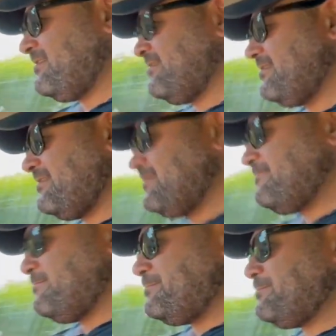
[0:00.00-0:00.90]
If you want to come to a
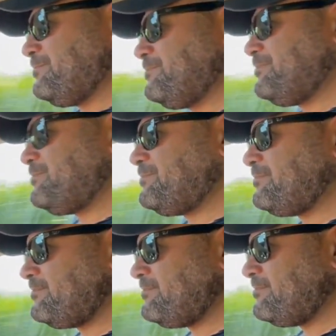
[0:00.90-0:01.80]
stop just past
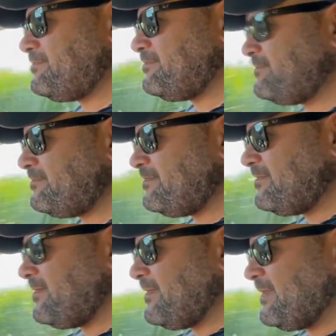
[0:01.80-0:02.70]
this
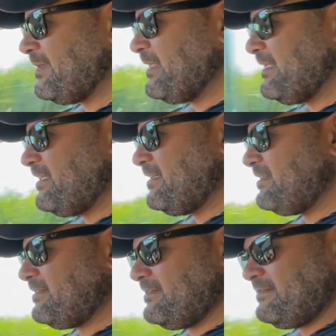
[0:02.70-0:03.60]
rail
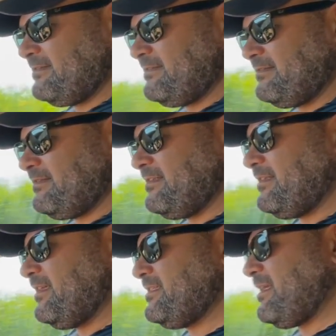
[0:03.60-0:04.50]
line here,
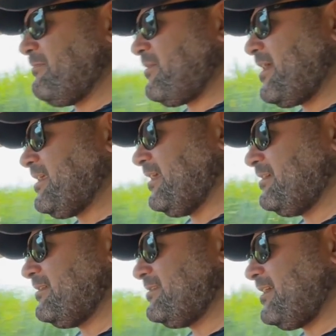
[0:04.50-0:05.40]
how's that braking?
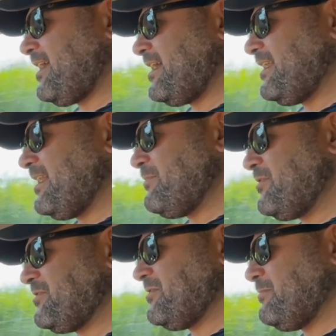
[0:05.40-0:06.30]
It's hardly any
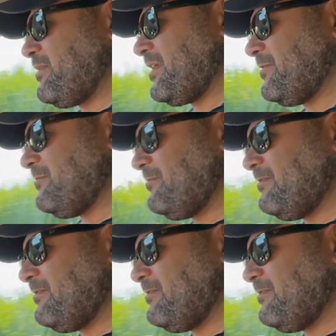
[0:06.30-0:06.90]
pressure on the brake at all.